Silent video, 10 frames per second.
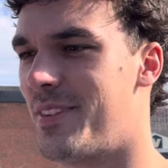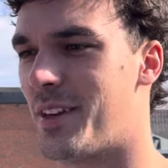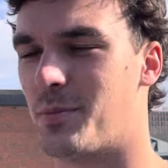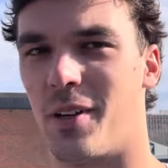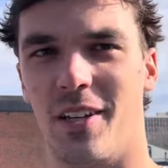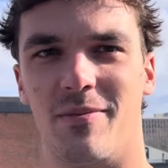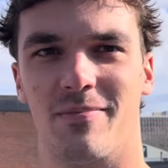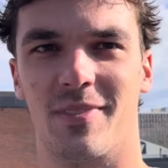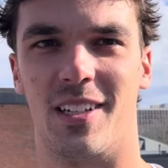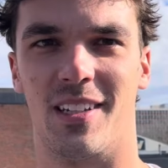think it's been good
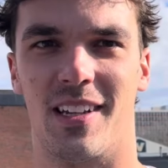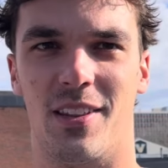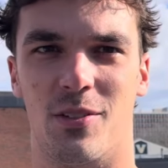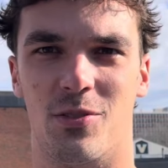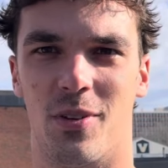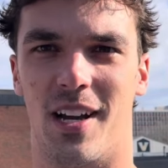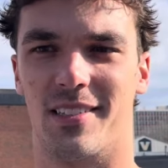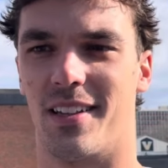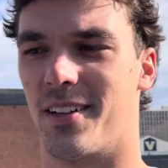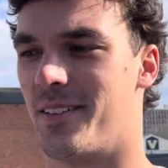getting, getting those new guys
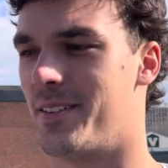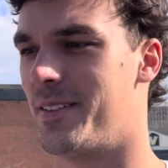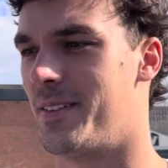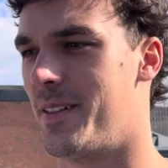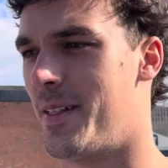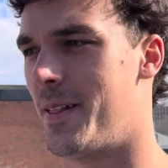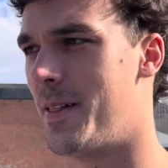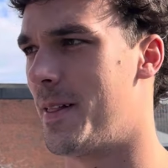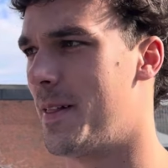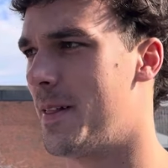in there.
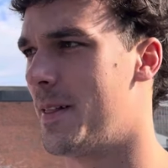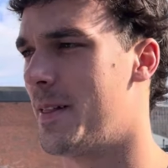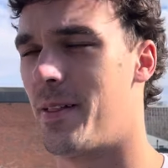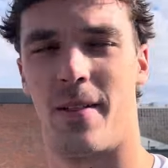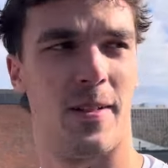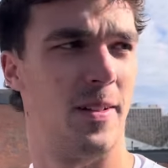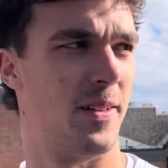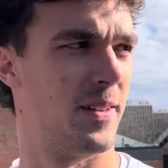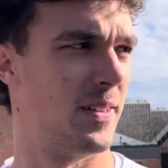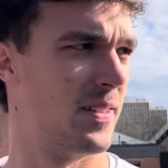How do you balance
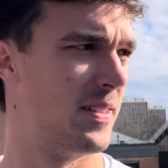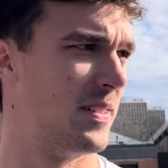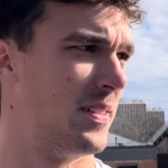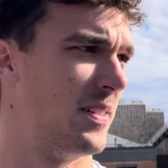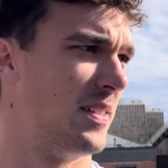sort of you know